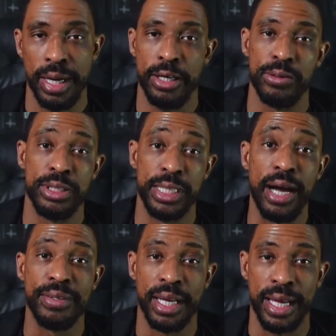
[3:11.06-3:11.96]
It goes
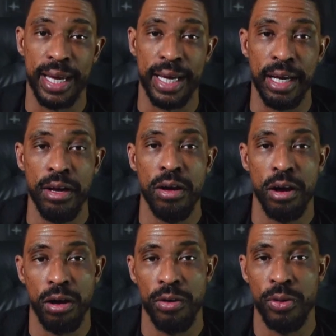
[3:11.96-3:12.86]
down the leg
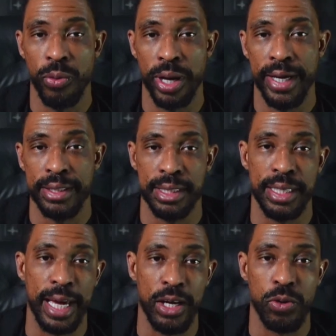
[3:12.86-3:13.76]
all the way to
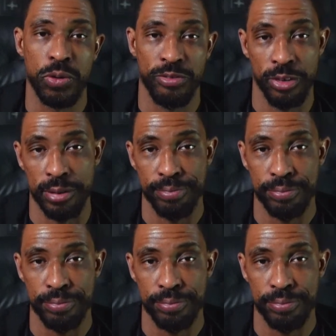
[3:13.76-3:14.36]
the ankle or foot.